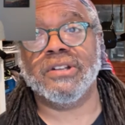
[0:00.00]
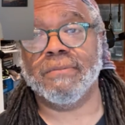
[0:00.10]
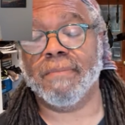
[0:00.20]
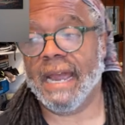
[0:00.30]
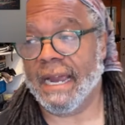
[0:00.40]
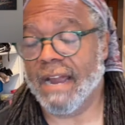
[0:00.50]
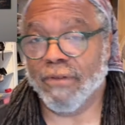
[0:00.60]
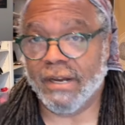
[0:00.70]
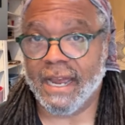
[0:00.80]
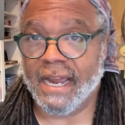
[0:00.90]
this punching
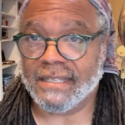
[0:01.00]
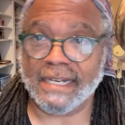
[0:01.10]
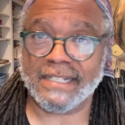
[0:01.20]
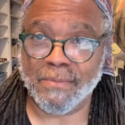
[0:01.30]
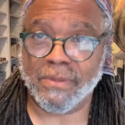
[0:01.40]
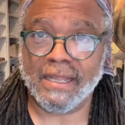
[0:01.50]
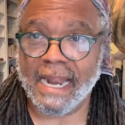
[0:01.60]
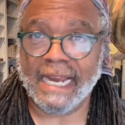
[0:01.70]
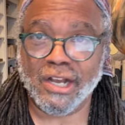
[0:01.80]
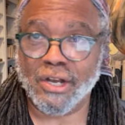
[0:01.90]
bag every day. It's like
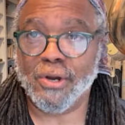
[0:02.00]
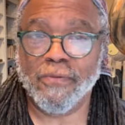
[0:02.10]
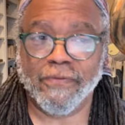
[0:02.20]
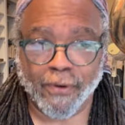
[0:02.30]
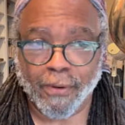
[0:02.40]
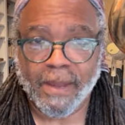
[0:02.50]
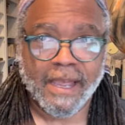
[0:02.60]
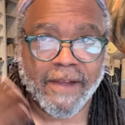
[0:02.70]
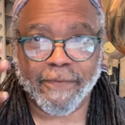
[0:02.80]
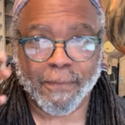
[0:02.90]
something that I can do
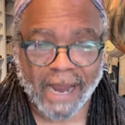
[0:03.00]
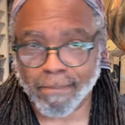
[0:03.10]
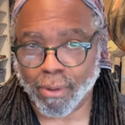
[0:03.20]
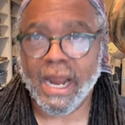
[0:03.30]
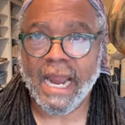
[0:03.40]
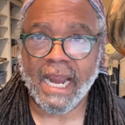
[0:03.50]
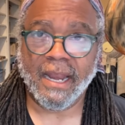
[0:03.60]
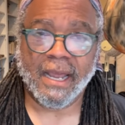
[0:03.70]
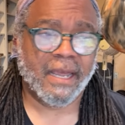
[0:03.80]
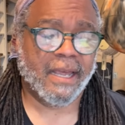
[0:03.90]
for for my
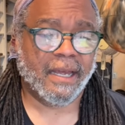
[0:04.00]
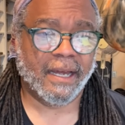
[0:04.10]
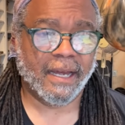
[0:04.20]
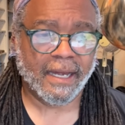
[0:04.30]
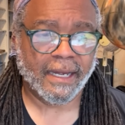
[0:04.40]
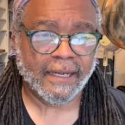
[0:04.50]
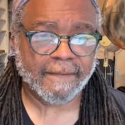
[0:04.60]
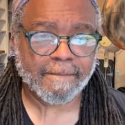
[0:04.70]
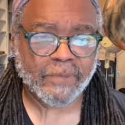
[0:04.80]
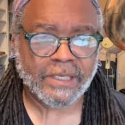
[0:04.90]
brain
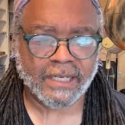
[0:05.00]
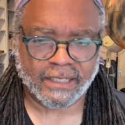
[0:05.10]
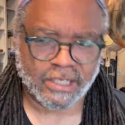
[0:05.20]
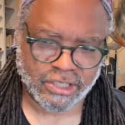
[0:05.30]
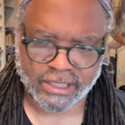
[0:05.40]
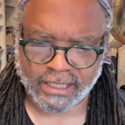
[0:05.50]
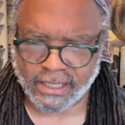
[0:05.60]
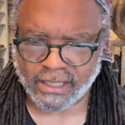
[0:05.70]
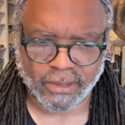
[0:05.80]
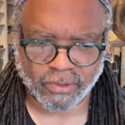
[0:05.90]
uh, to
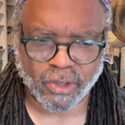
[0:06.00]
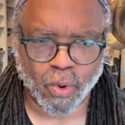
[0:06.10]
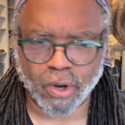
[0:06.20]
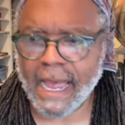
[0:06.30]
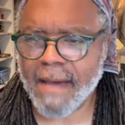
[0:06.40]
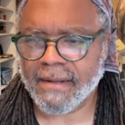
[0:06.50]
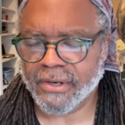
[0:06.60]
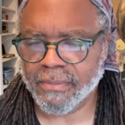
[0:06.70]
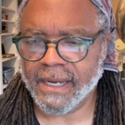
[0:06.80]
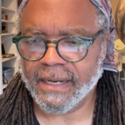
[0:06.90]
just to to work
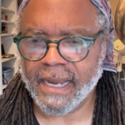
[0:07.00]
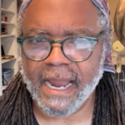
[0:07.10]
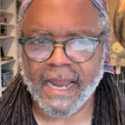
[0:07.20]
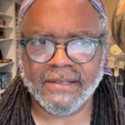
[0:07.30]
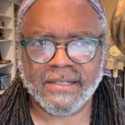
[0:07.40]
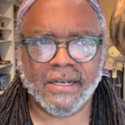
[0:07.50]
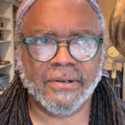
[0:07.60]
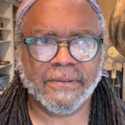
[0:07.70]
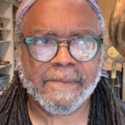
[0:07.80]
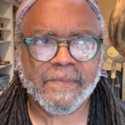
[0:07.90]
out a little bit. And
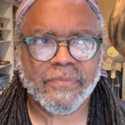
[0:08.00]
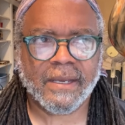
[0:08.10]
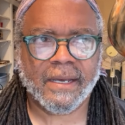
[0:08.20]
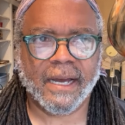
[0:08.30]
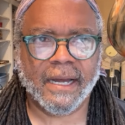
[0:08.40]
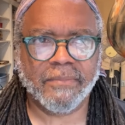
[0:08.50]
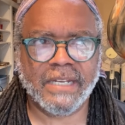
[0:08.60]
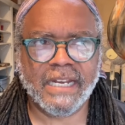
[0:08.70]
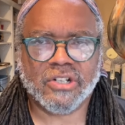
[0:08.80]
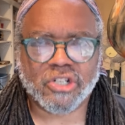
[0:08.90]
so
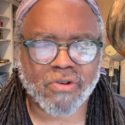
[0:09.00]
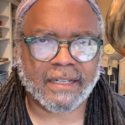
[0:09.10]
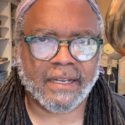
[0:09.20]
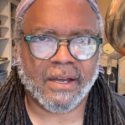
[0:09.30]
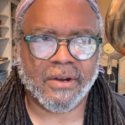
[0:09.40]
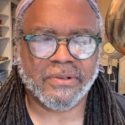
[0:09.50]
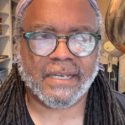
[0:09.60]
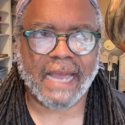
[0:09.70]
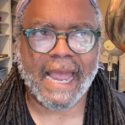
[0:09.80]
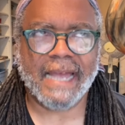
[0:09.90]
uh, deconstructing
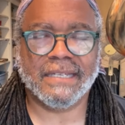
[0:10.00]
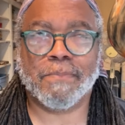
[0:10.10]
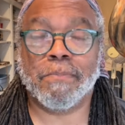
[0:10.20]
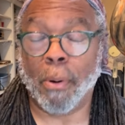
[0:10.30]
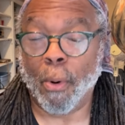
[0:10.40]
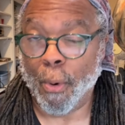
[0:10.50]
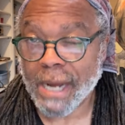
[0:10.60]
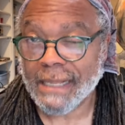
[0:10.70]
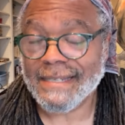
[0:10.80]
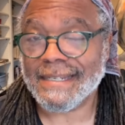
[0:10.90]
those as
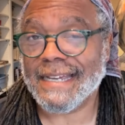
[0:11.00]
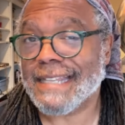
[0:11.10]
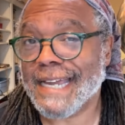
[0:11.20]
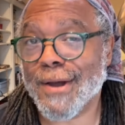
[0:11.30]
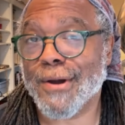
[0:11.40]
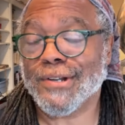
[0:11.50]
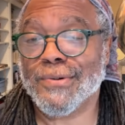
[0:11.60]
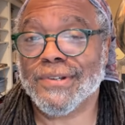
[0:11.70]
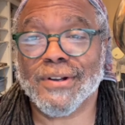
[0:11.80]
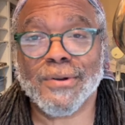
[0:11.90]
pointless as they
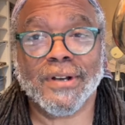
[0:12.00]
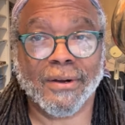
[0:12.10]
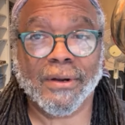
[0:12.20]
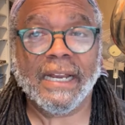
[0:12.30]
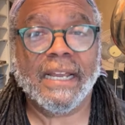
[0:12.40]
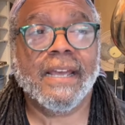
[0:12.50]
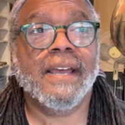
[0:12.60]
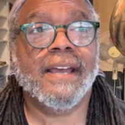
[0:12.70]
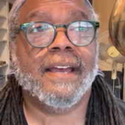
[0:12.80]
are to a certain degree